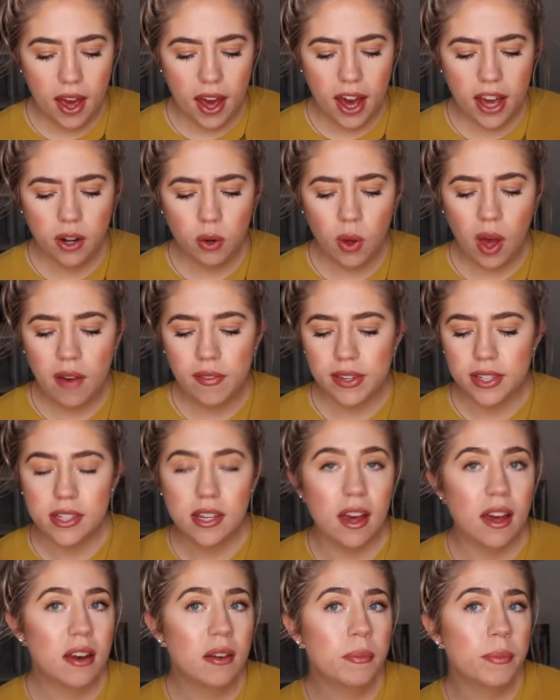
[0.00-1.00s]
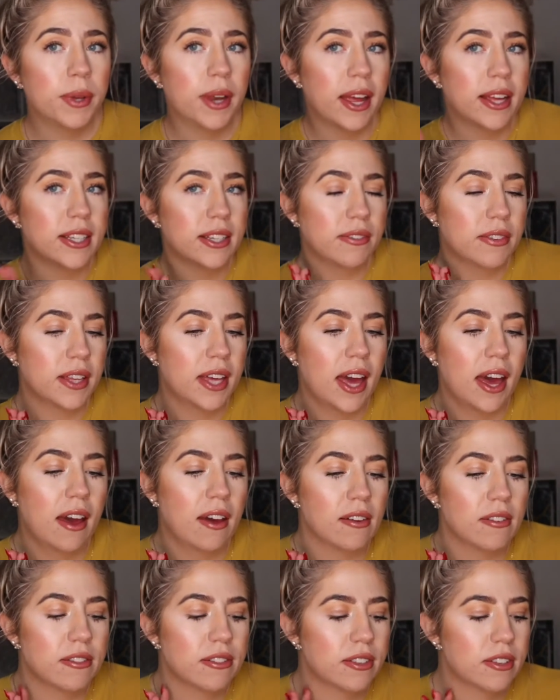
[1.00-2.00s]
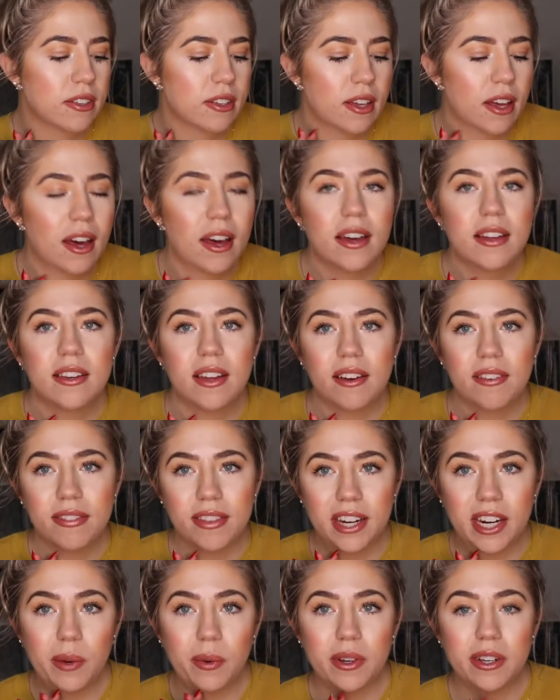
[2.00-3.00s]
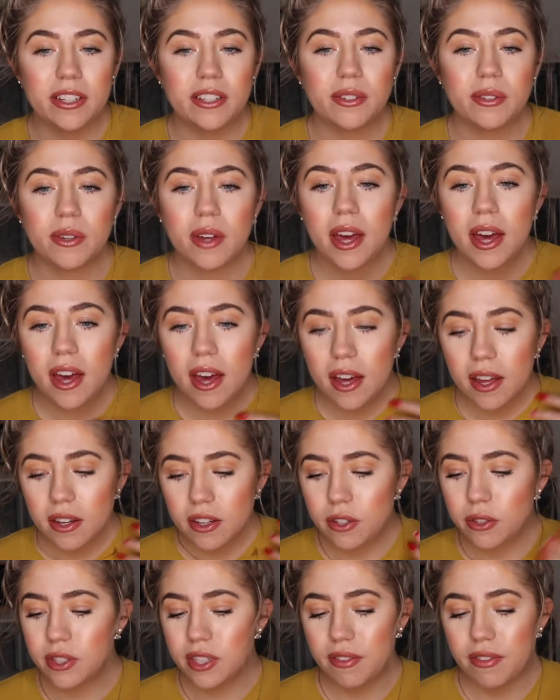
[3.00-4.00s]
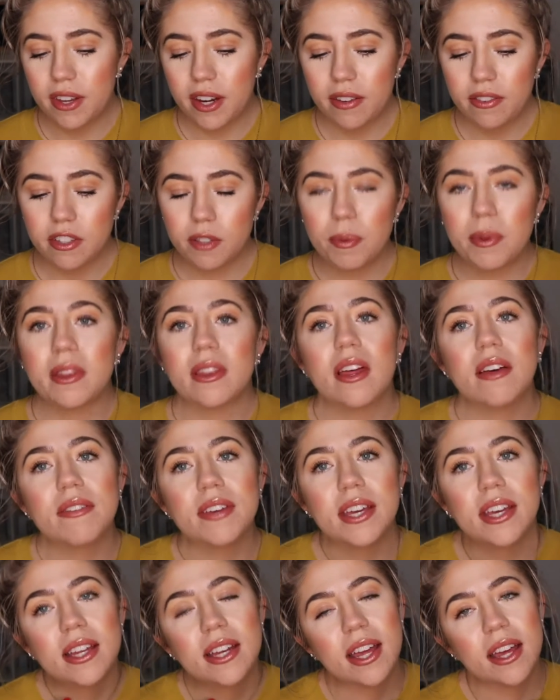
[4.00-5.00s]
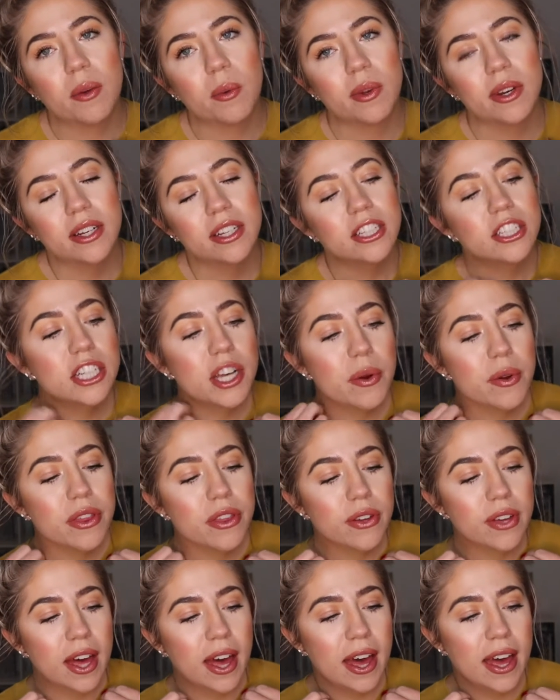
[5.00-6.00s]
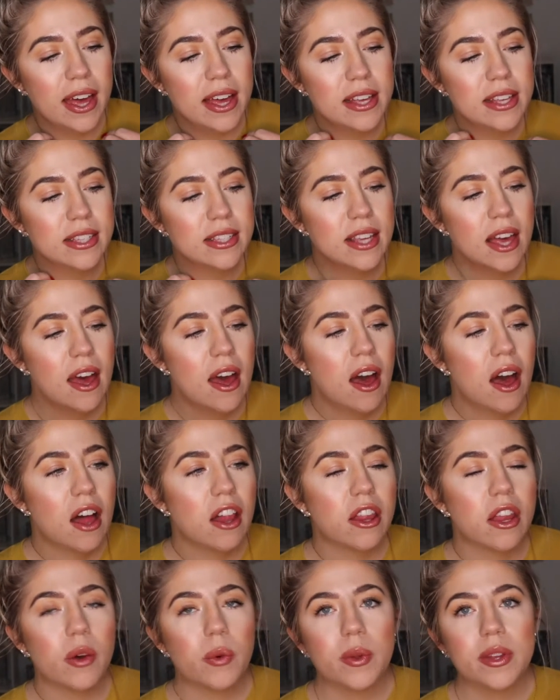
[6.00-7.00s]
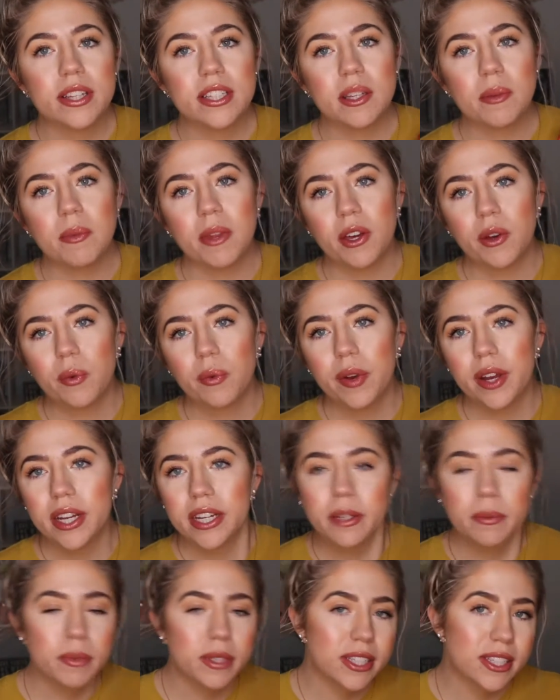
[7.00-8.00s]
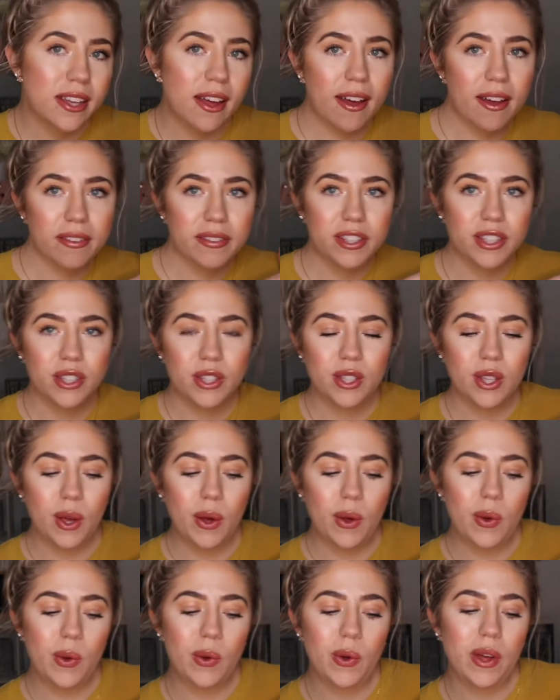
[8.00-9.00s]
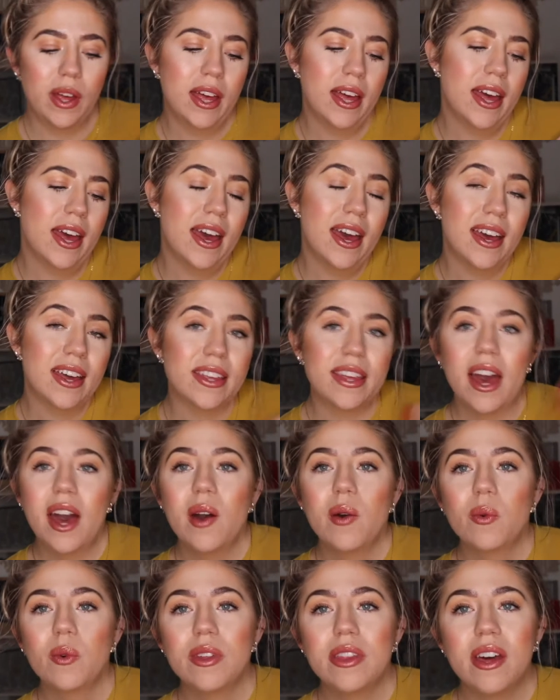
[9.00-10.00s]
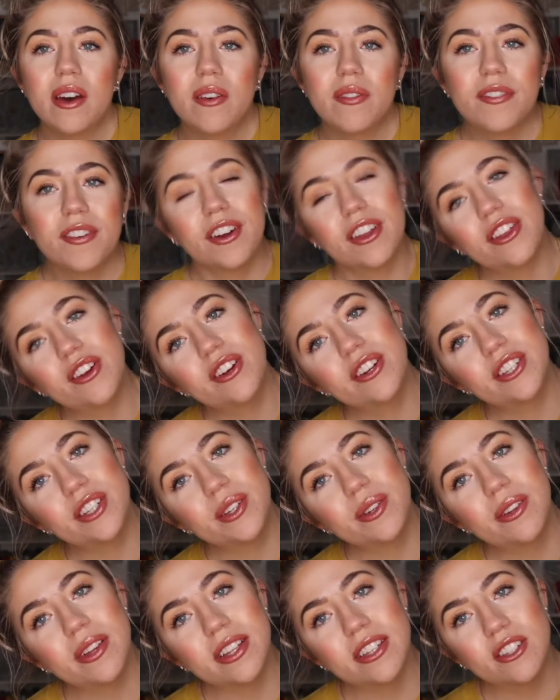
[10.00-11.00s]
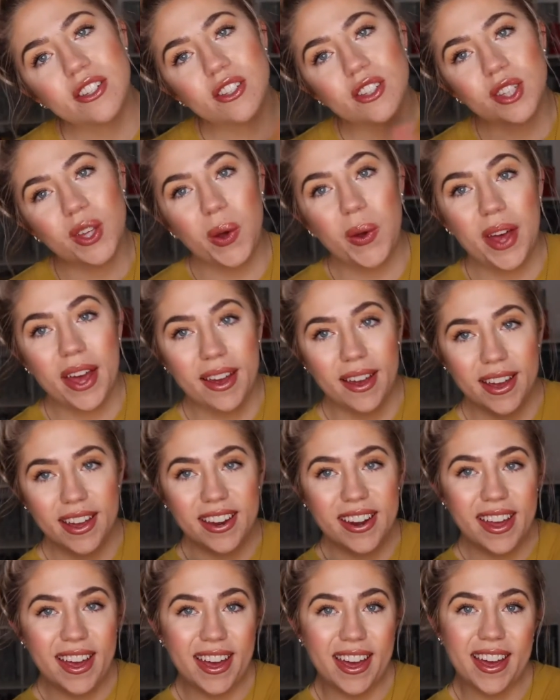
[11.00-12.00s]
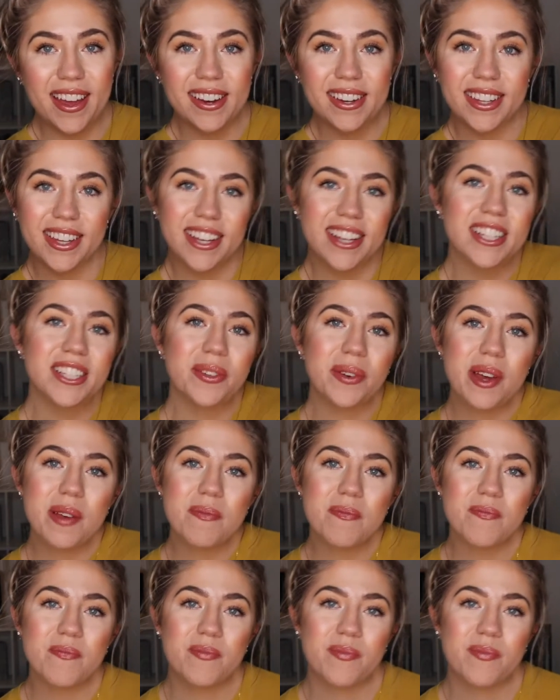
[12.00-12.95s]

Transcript: don't have a ton, but I definitely have enough that I wanted to, new stuff that I've just been loving and wanted to share with you guys, along with some like random stuff. So yeah, without further ado, let's just go ahead and get into it.